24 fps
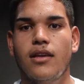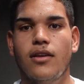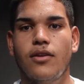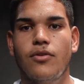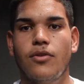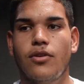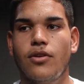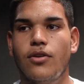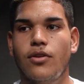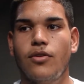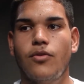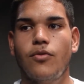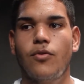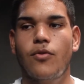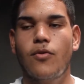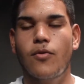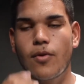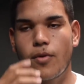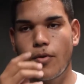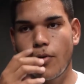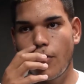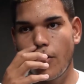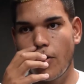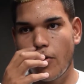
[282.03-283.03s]
You
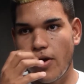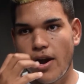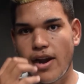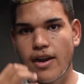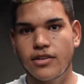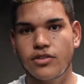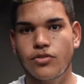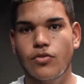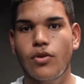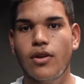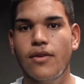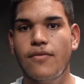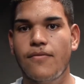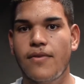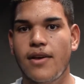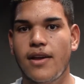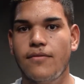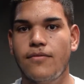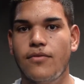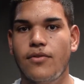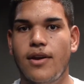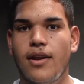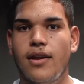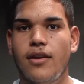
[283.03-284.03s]
requires only fat
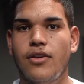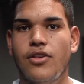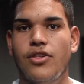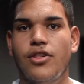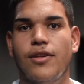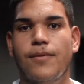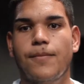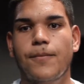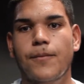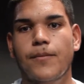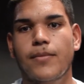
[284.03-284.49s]
for energy.